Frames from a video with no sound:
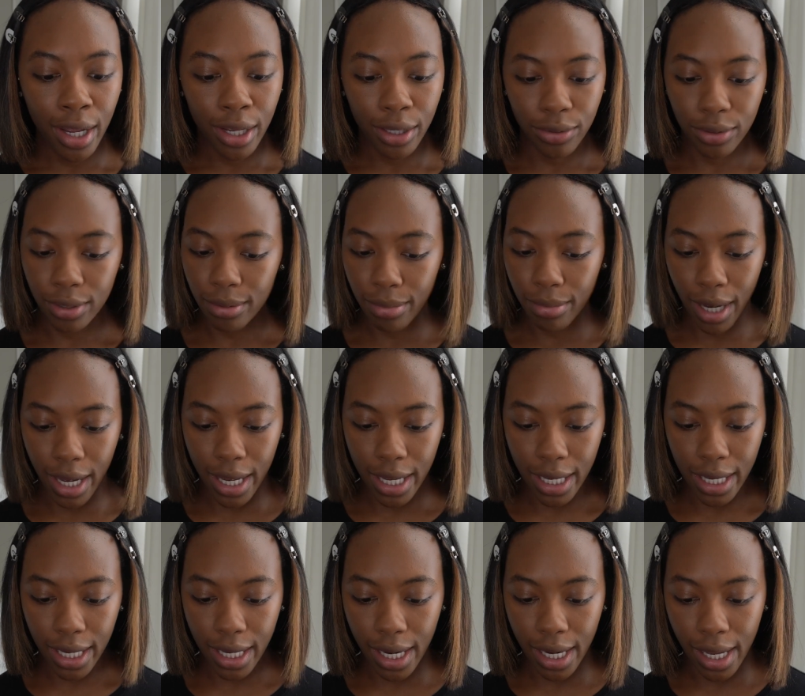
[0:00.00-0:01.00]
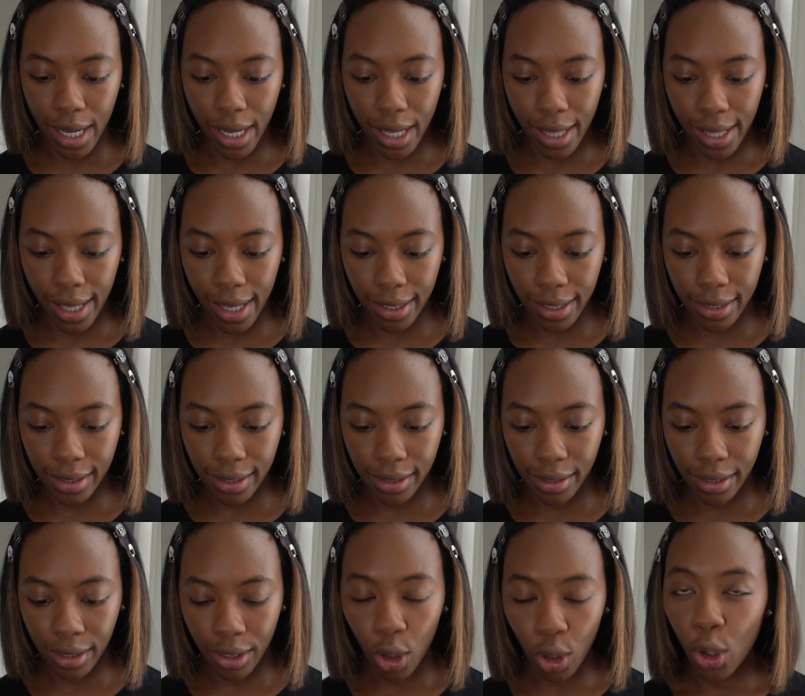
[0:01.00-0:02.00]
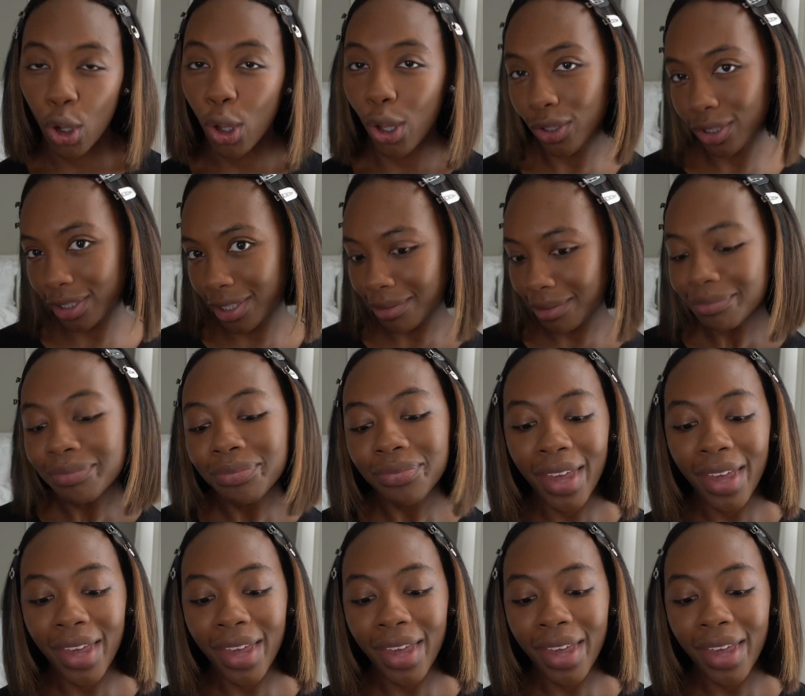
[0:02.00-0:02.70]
You can buy it at Ulta.